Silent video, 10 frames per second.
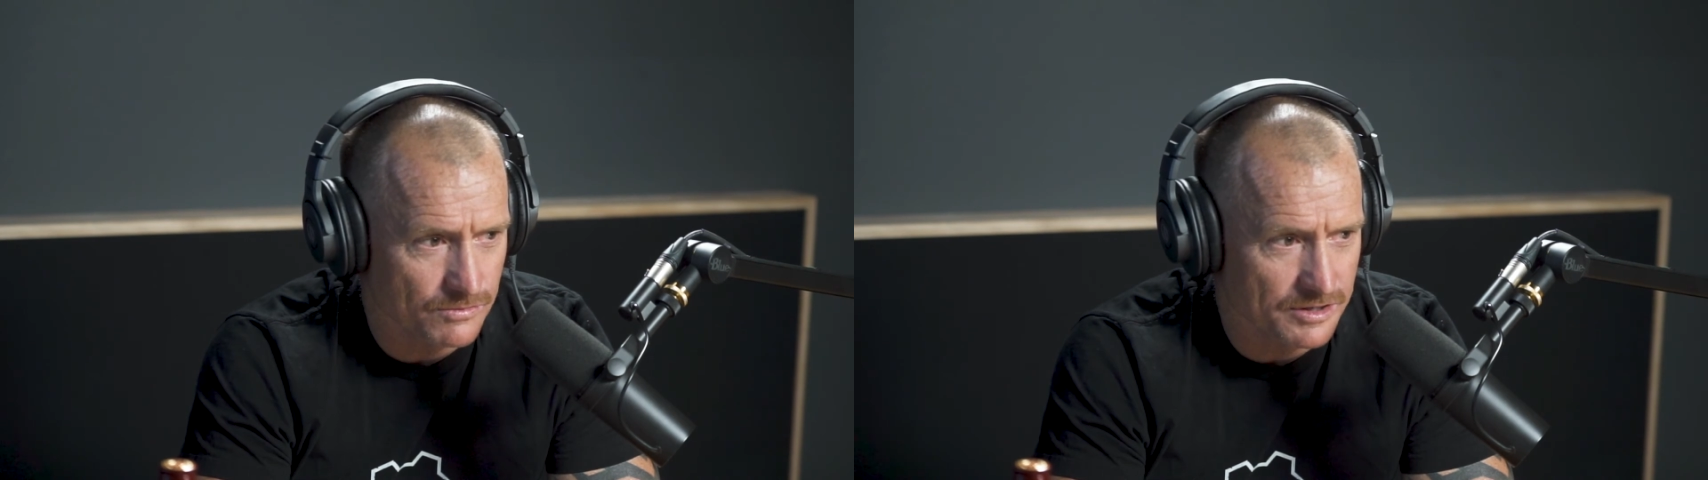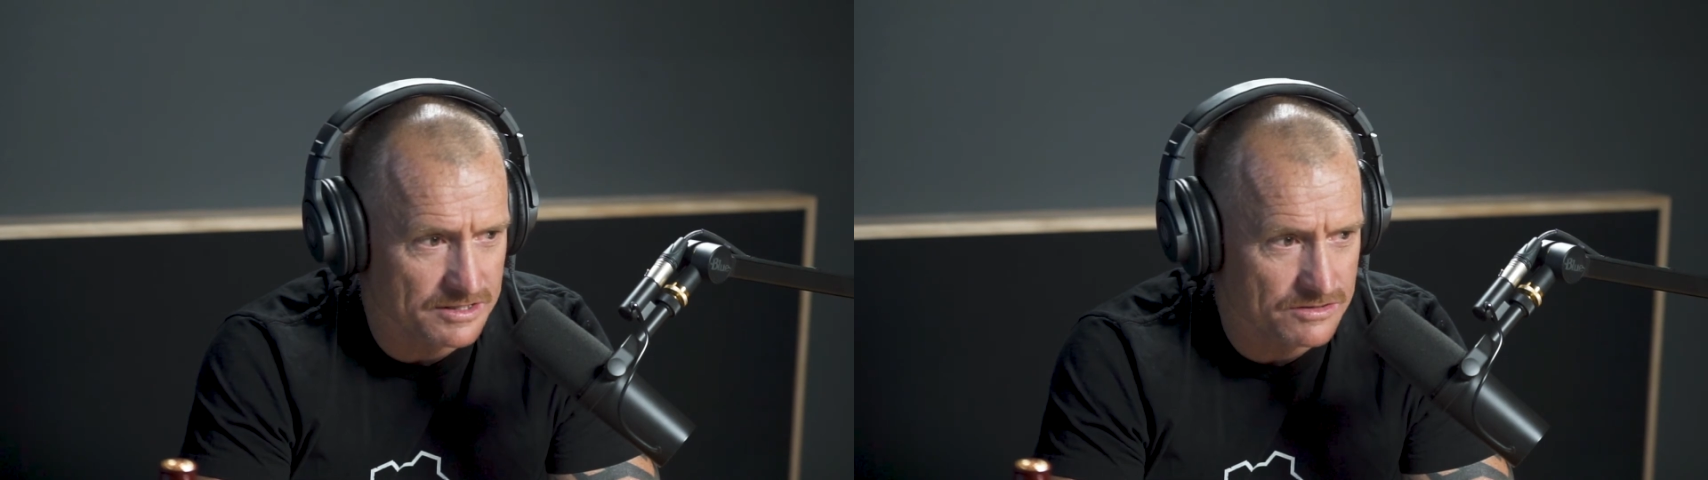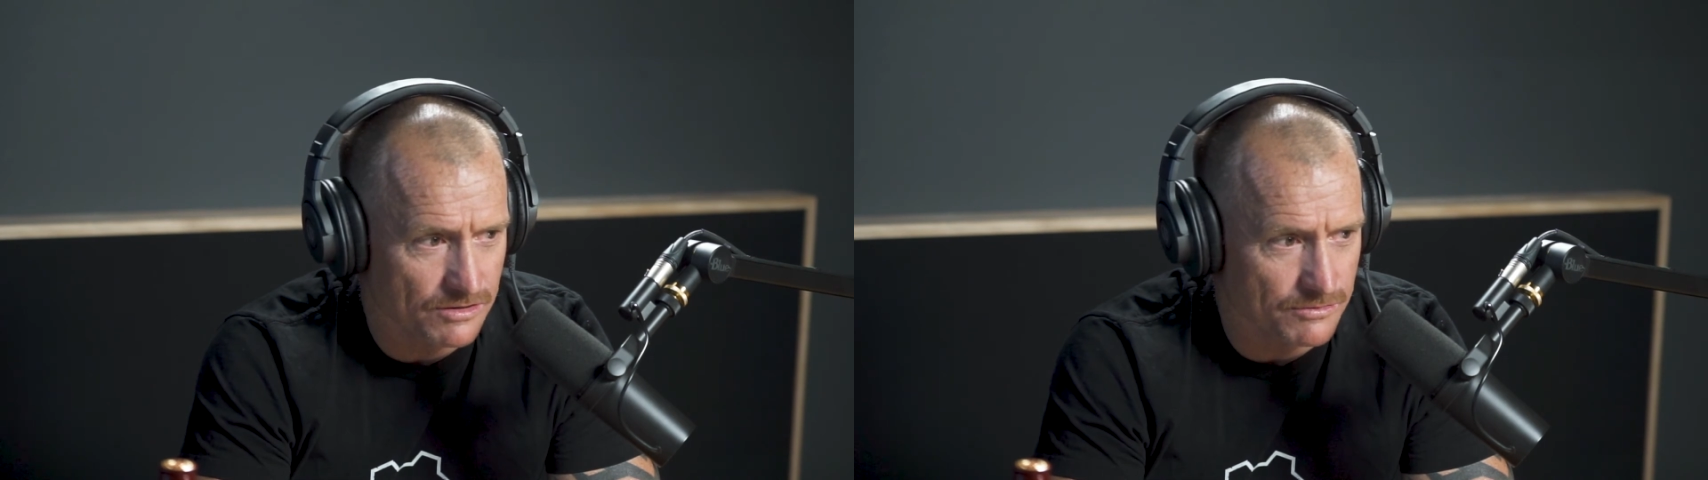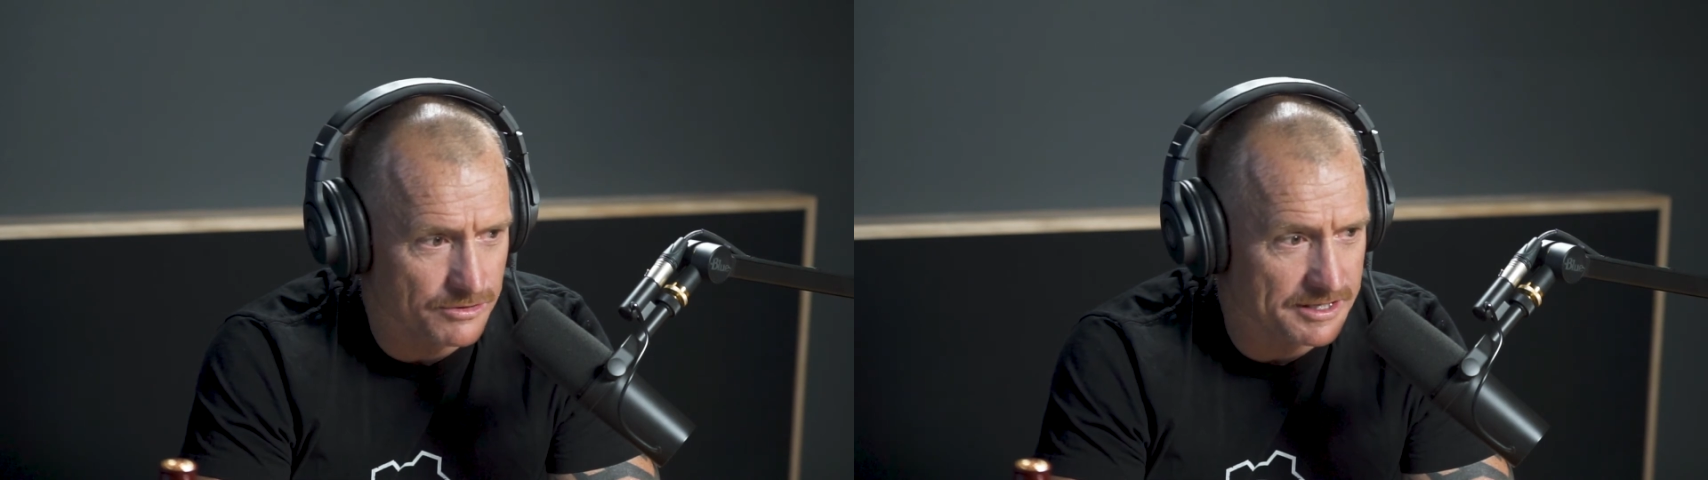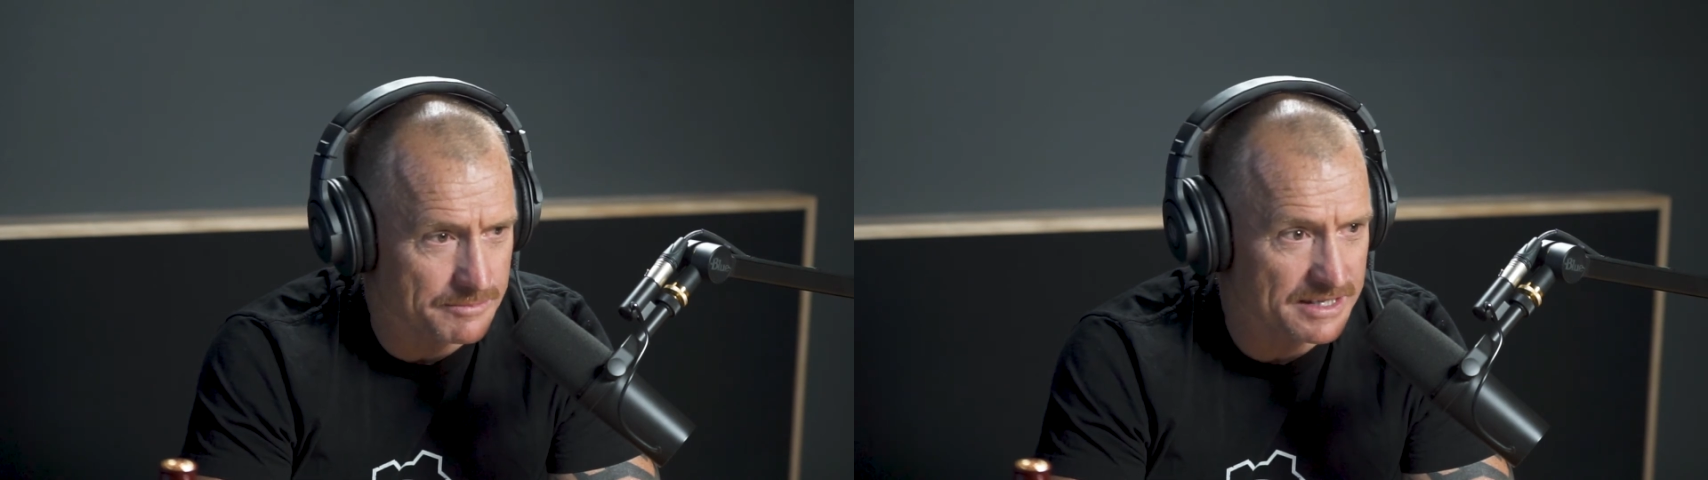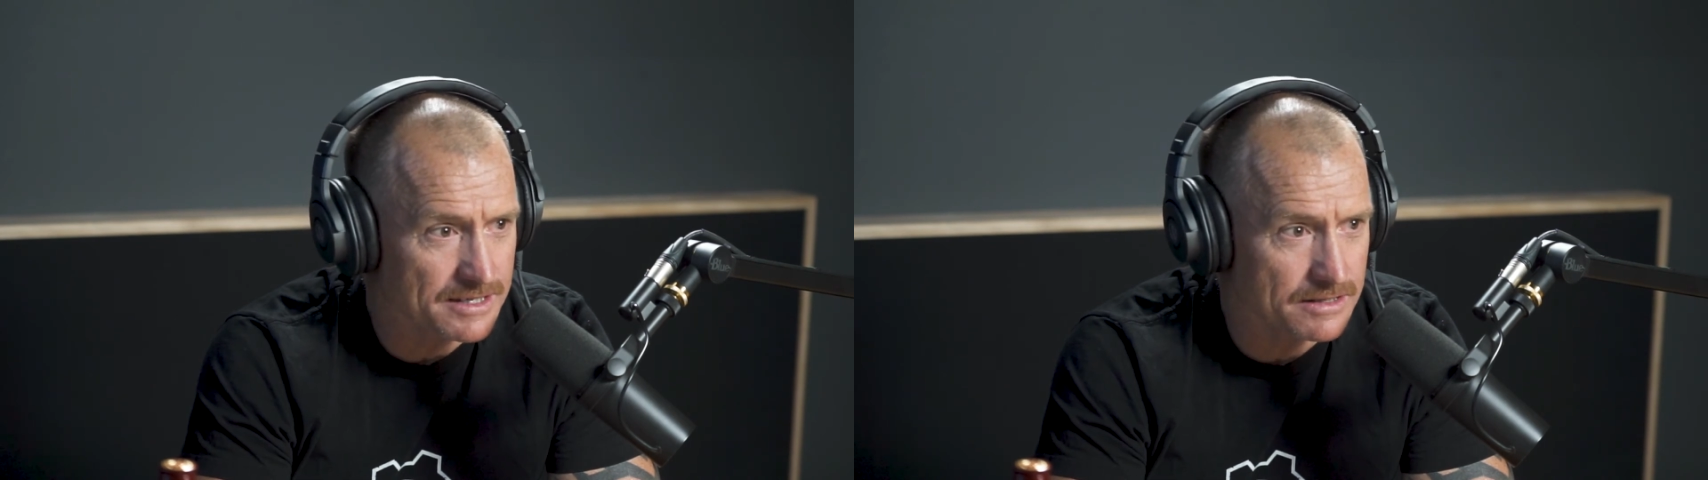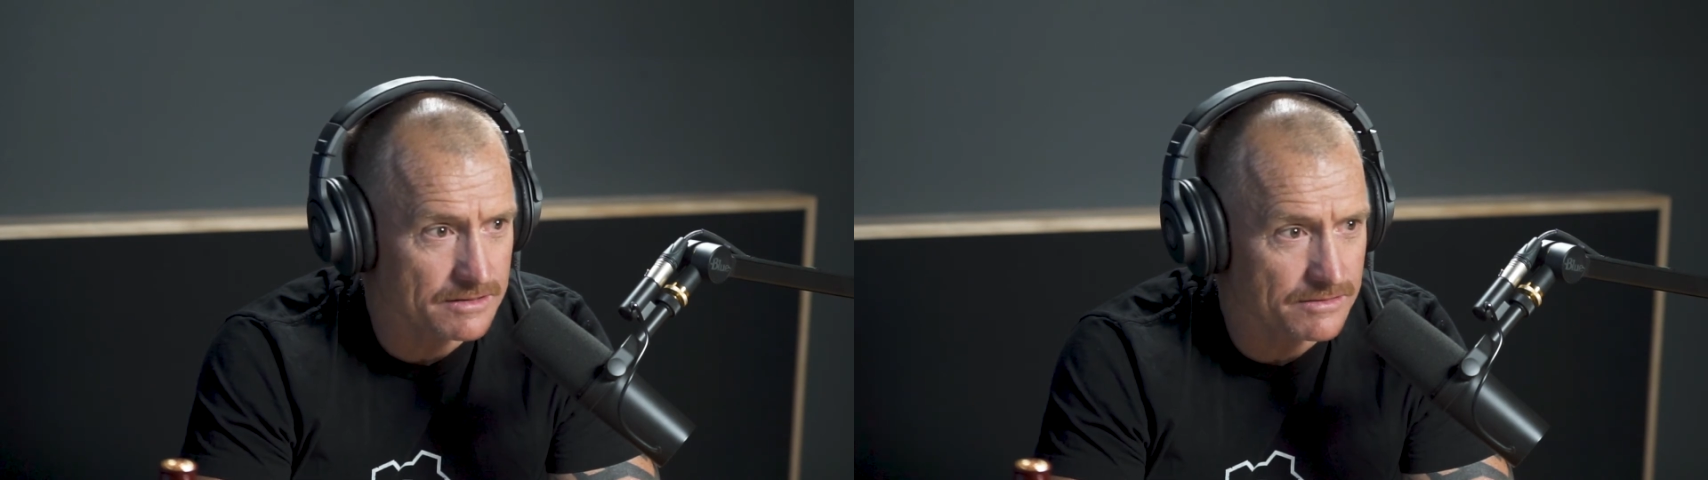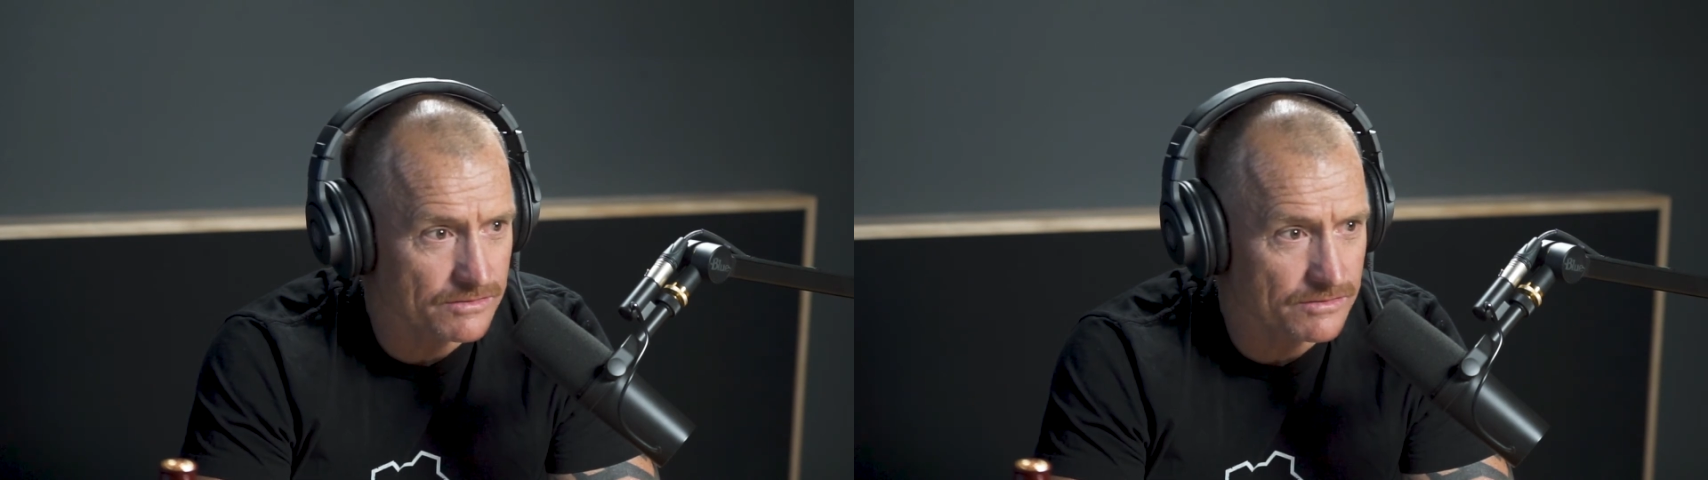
when it's got really big,